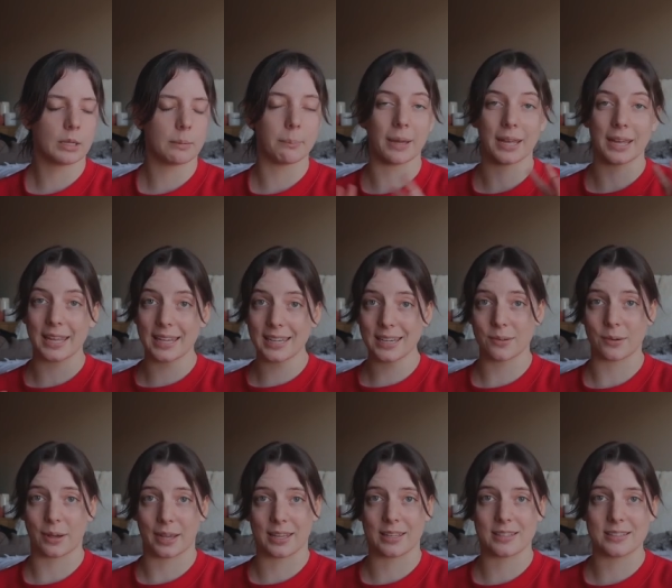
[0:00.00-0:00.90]
but
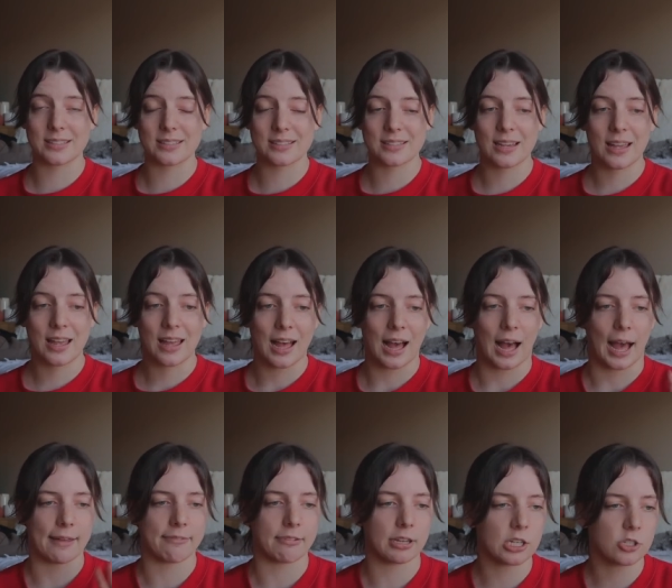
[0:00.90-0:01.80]
anyways,
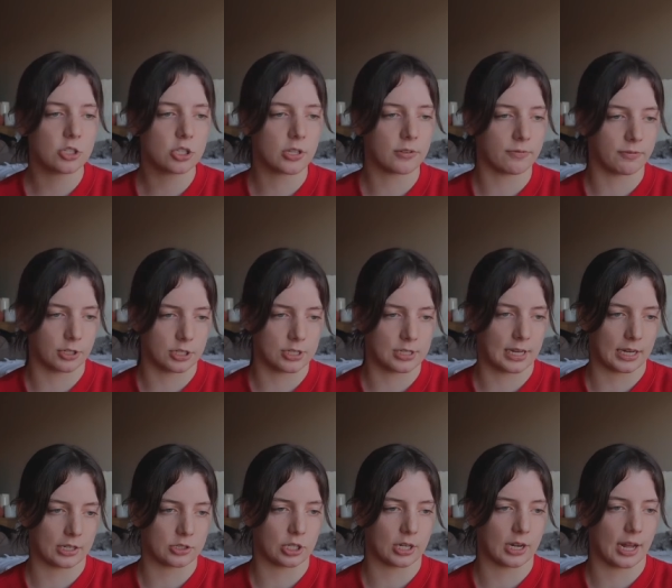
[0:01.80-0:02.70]
I finished the first
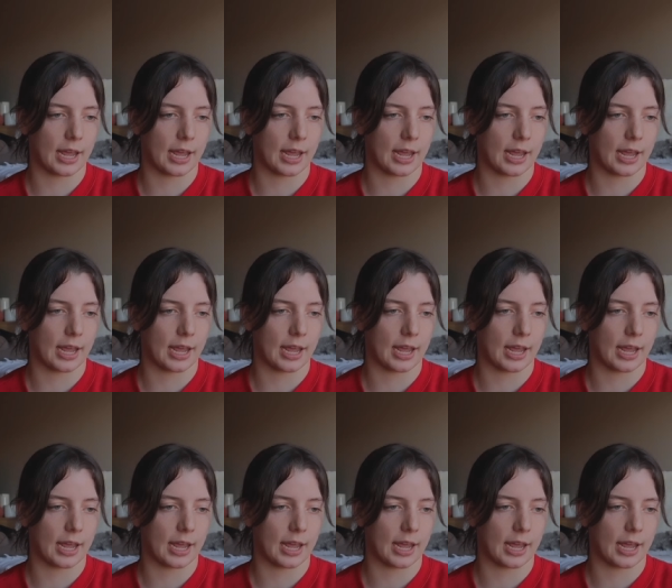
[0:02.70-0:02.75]
section.